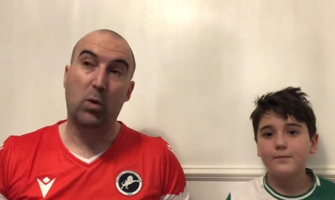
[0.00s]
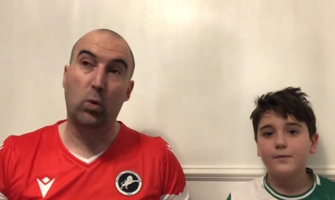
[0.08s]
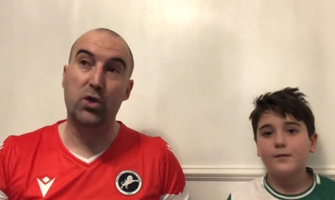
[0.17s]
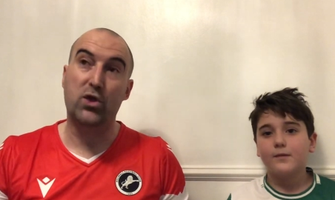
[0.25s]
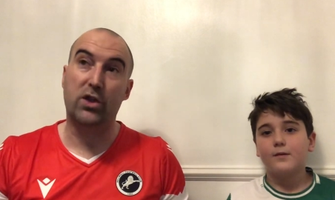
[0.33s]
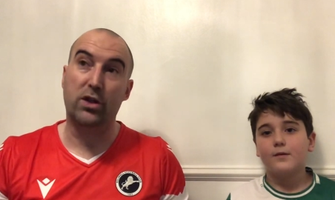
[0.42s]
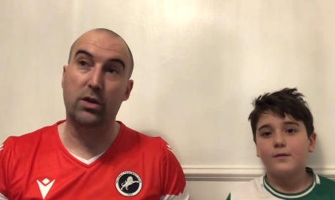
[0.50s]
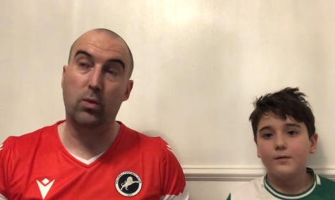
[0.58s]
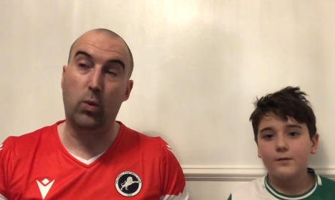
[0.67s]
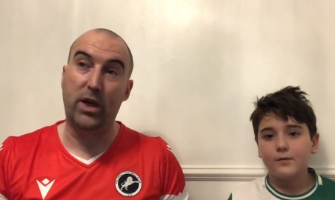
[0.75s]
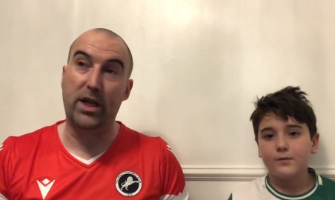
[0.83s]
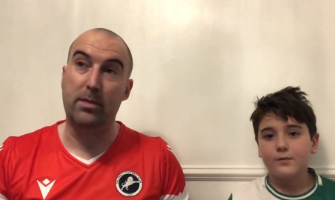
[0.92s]
Speaker 1: Woods and
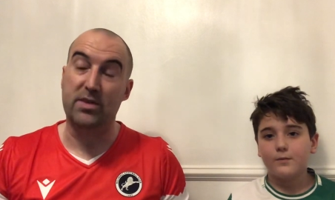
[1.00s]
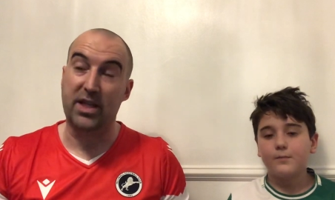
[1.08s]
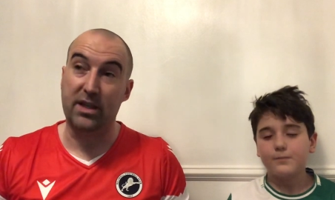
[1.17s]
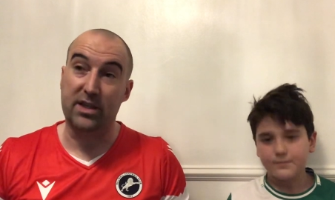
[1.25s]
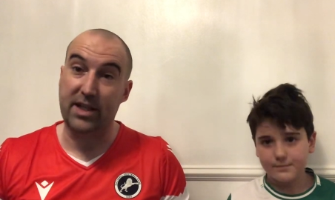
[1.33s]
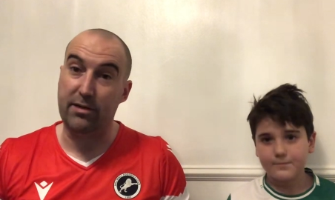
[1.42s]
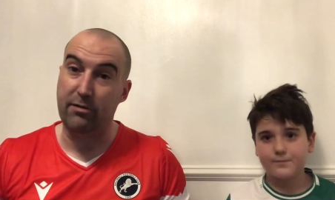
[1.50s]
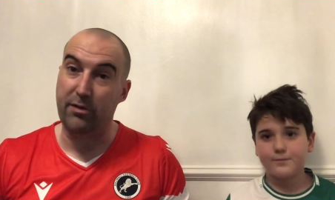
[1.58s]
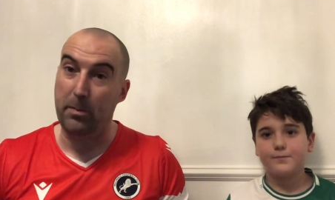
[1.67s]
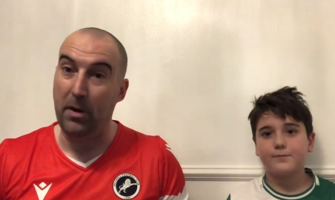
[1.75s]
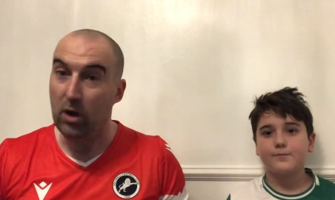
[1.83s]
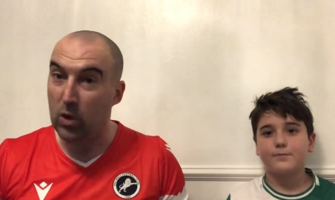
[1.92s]
Williams in the centre of the
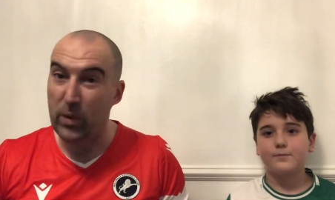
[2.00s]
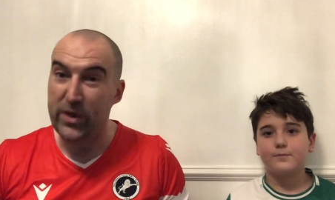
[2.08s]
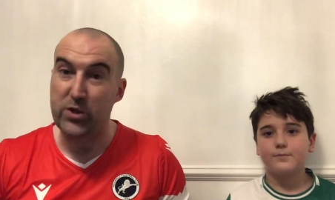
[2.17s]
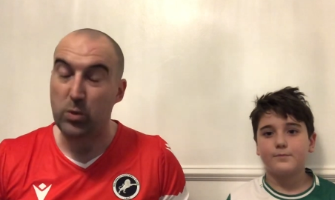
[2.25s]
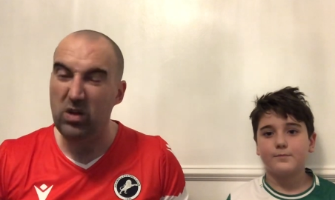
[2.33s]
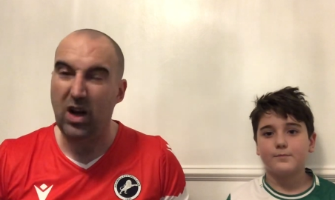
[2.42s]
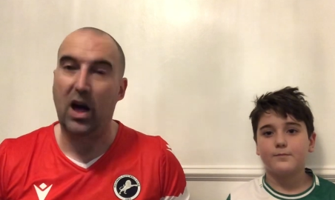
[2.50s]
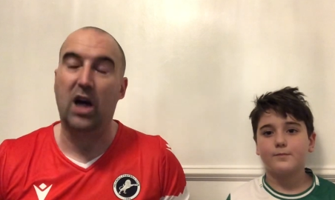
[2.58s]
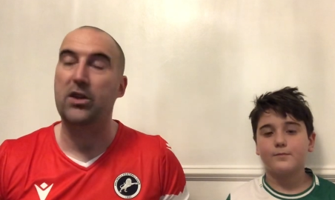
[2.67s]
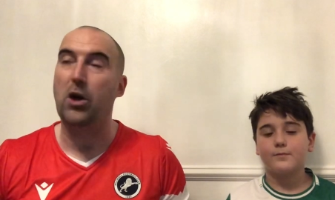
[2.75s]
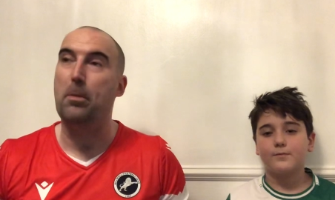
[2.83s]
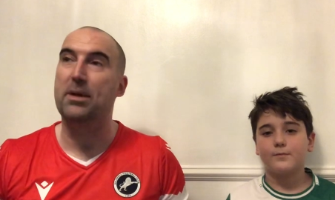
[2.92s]
park, which I,
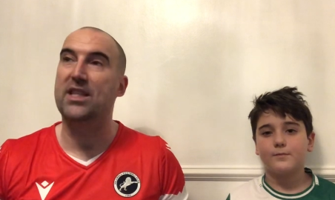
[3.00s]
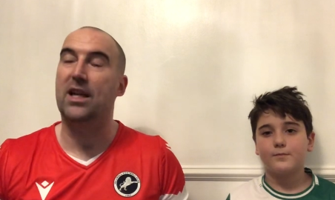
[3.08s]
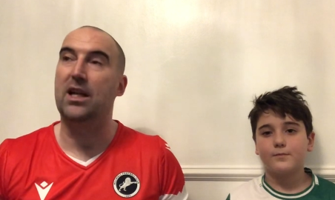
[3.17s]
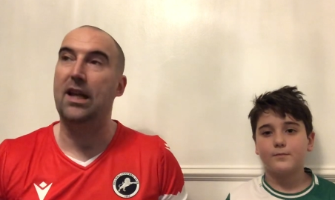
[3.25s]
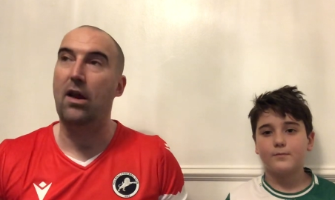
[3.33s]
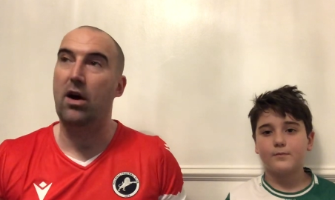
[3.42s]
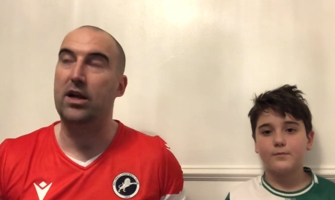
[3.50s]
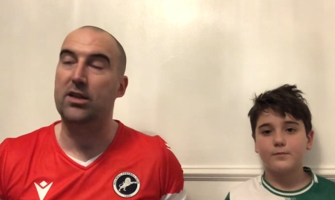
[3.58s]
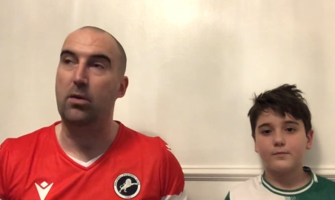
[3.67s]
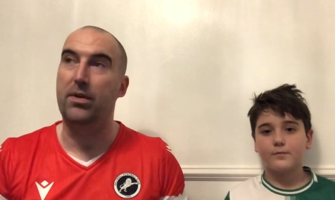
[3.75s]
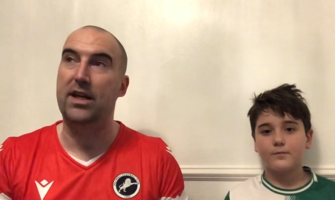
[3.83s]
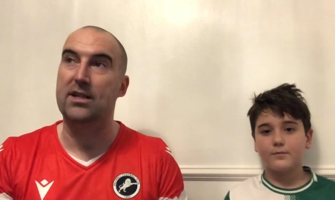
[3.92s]
don't particularly like. I
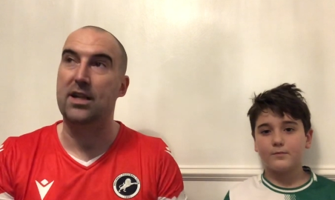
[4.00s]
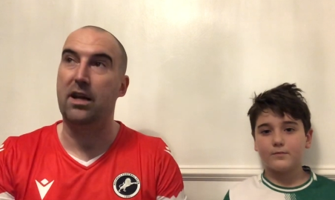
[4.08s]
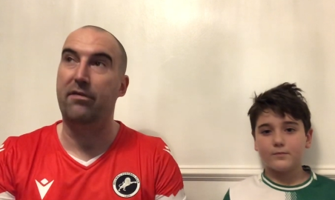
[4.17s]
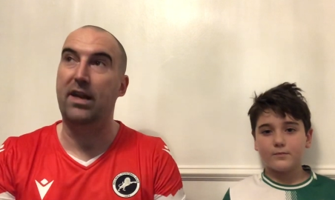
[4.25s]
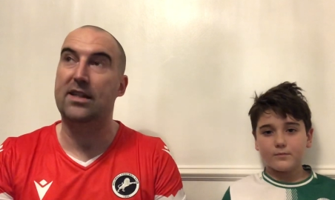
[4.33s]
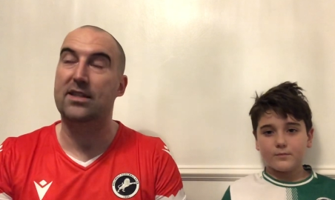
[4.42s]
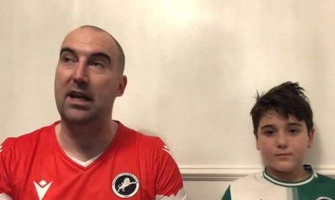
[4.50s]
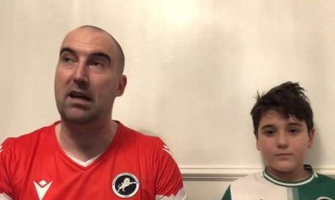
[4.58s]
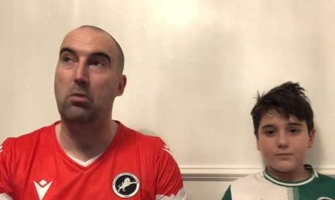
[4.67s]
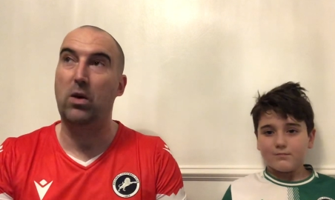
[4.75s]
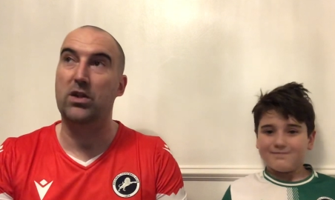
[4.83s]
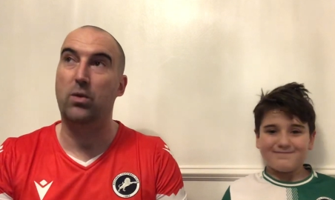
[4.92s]
don't think there's enough legs there
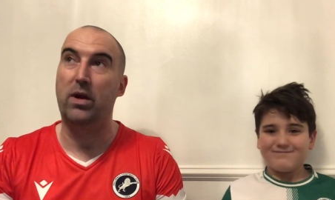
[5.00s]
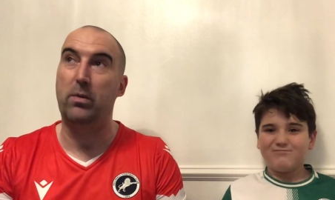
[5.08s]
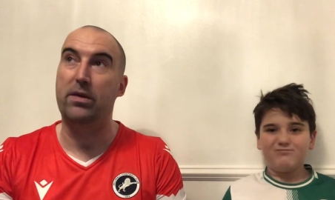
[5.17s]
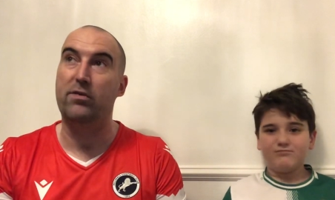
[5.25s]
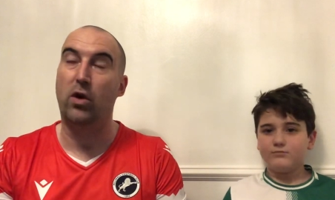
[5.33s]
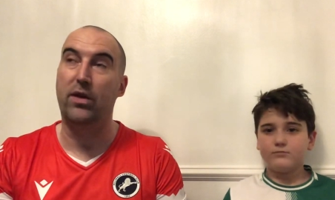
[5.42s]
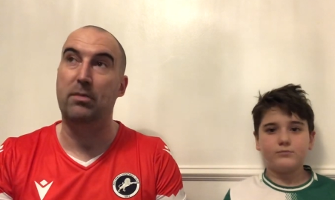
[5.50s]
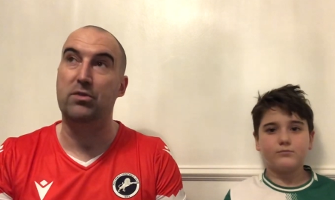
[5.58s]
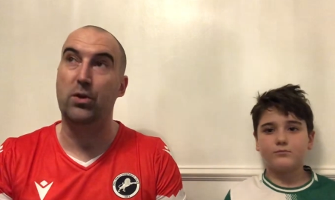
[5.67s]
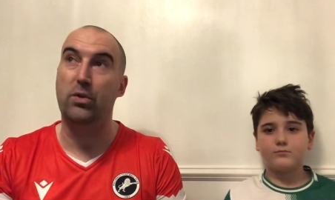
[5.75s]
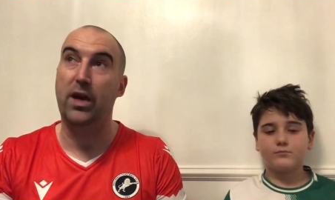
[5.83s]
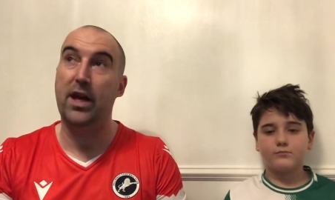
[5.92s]
when, when we've got them
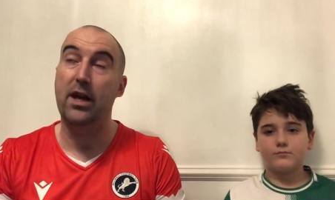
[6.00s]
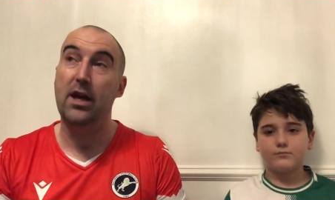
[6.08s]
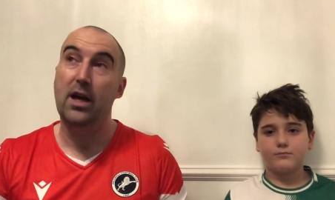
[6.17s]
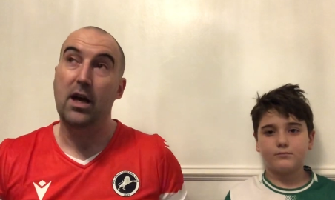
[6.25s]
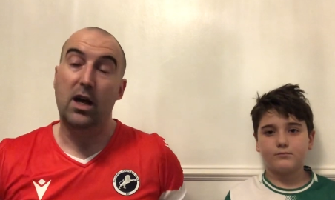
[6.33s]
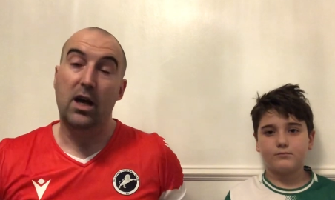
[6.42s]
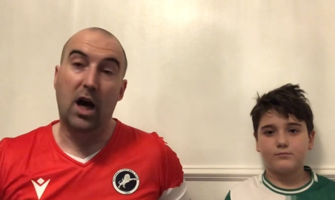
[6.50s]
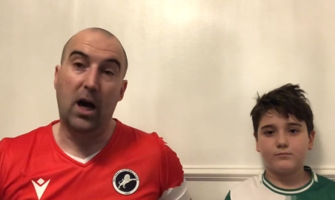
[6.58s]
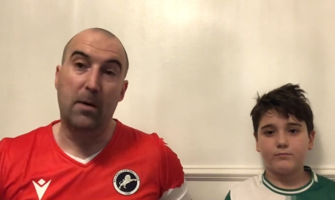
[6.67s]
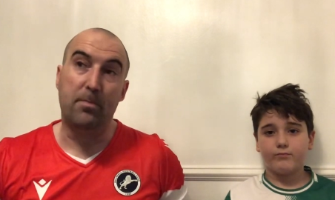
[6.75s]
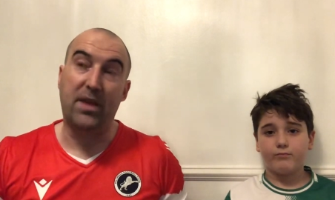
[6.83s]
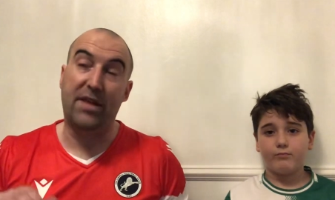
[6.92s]
two there.
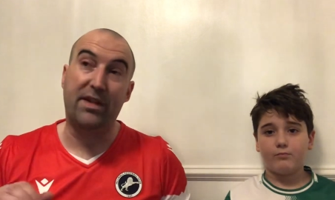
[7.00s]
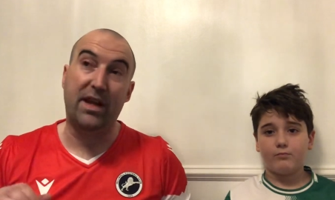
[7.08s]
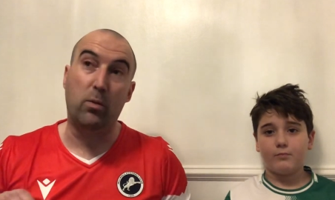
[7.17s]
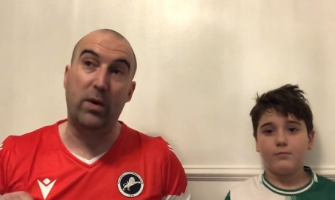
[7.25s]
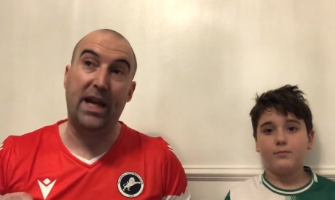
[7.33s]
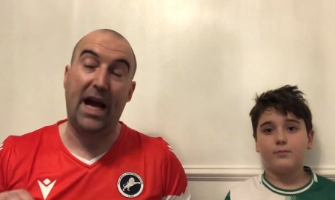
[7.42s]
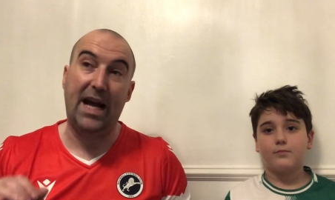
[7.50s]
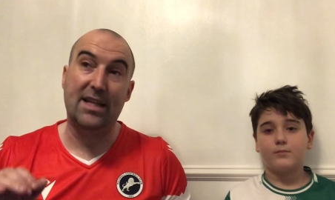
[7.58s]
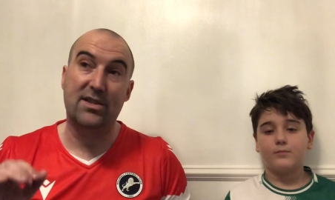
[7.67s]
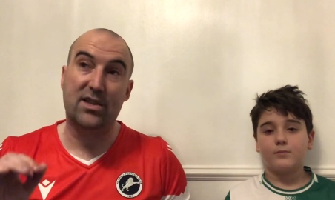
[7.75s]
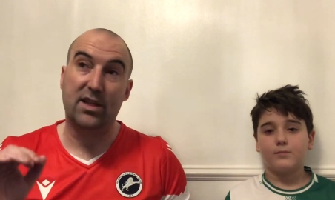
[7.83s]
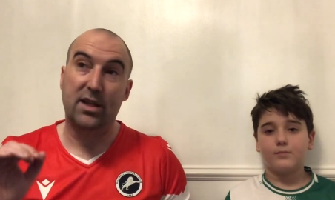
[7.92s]
Um, and then we
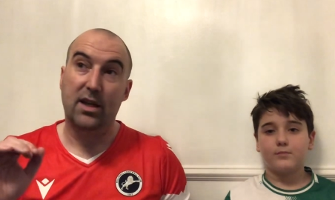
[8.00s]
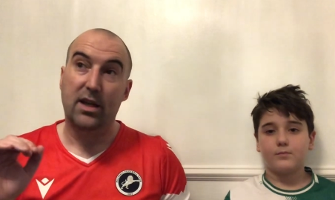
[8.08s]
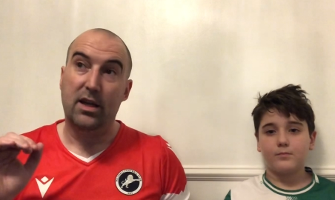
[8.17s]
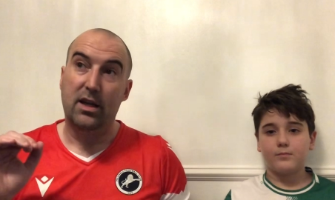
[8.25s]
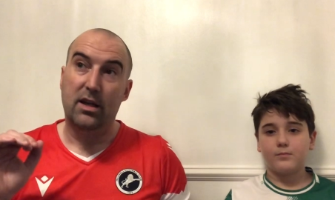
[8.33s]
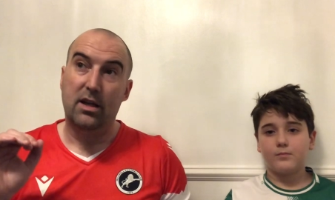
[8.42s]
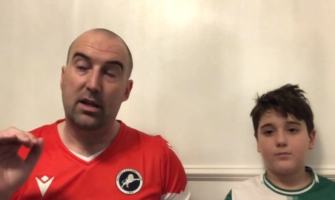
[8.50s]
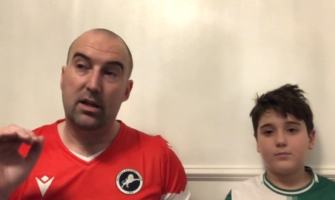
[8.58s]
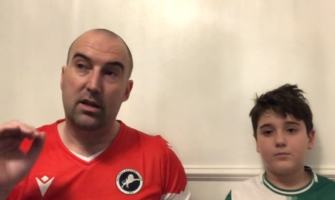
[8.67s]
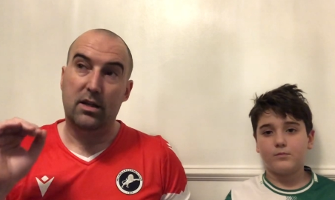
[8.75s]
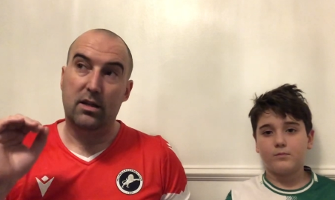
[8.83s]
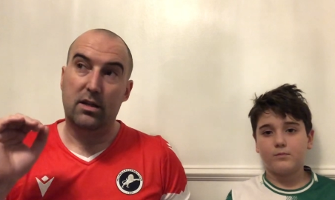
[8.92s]
had
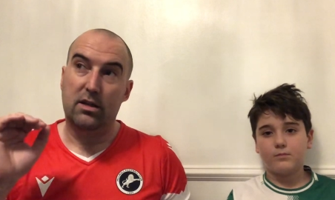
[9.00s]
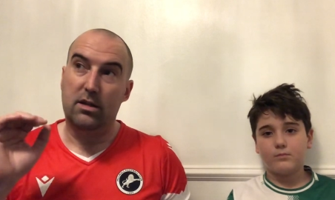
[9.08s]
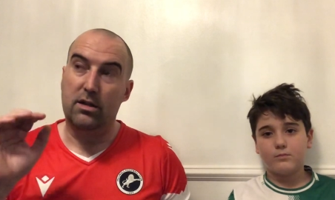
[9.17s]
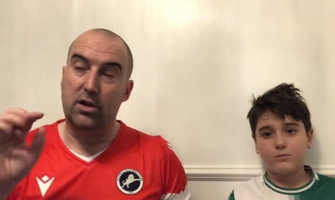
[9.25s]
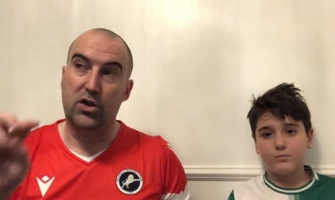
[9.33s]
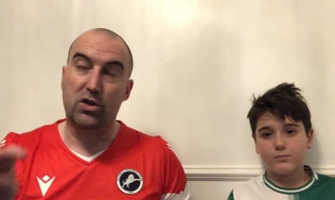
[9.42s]
the,